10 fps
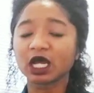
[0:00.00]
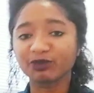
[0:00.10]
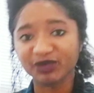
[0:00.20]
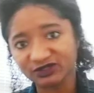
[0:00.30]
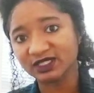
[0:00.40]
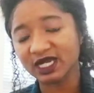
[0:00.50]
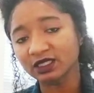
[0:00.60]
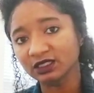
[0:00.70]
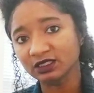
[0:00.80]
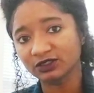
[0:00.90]
A
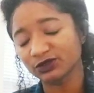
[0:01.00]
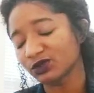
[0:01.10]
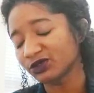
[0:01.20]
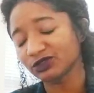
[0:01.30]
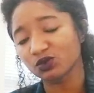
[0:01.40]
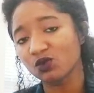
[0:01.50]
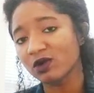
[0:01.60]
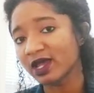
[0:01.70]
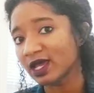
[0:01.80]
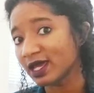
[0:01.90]
personality disorder is
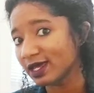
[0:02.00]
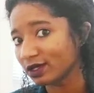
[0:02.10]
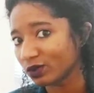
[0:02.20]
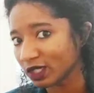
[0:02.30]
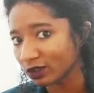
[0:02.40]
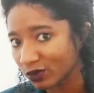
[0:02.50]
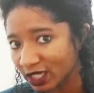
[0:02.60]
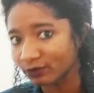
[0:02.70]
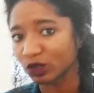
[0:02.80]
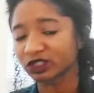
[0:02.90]
way, way,
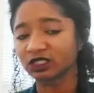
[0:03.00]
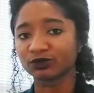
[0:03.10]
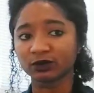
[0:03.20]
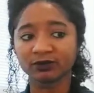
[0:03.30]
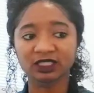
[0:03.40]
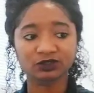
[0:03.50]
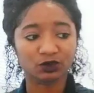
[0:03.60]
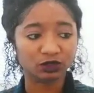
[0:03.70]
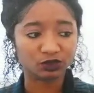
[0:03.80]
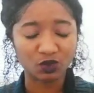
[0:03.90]
way more
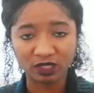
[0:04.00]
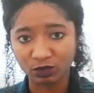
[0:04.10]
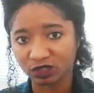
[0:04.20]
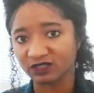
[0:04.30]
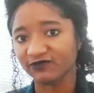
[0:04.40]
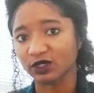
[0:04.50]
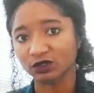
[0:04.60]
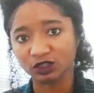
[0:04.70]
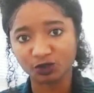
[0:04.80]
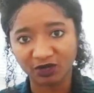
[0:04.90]
temperamental. It's way more difficult. It's